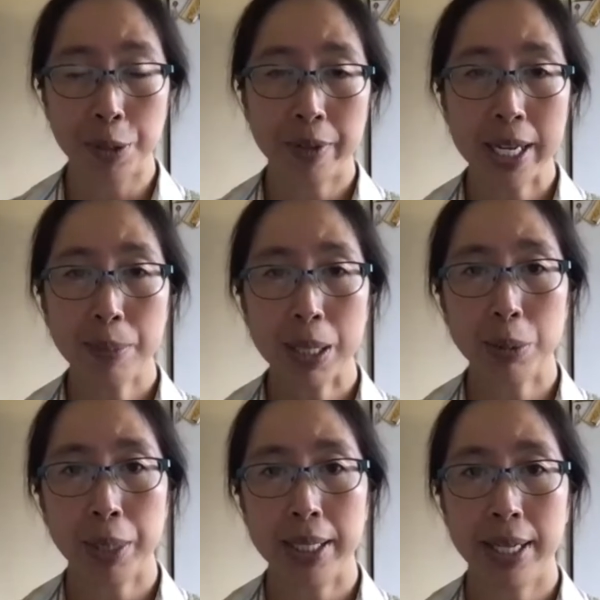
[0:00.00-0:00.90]

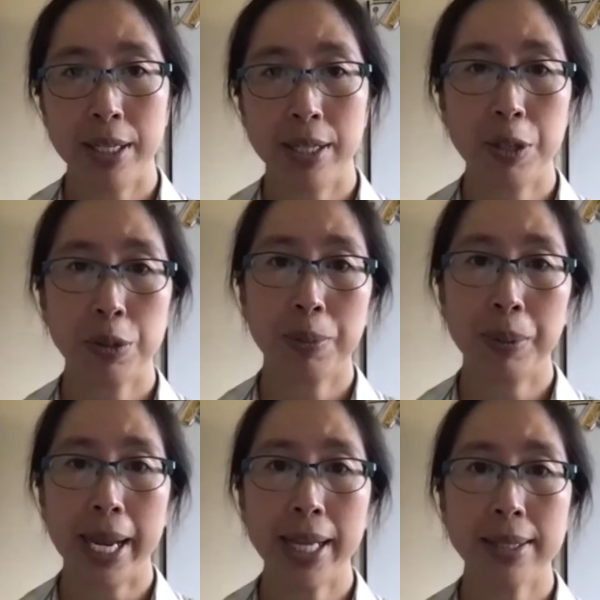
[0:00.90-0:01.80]
moving between
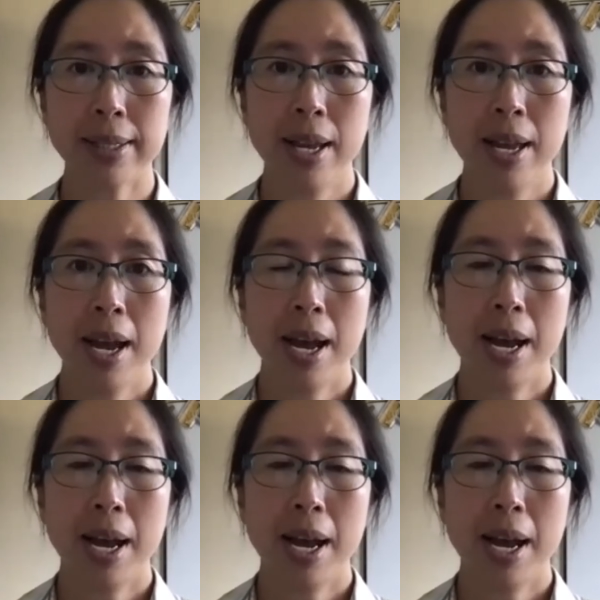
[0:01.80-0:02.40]
individual plants,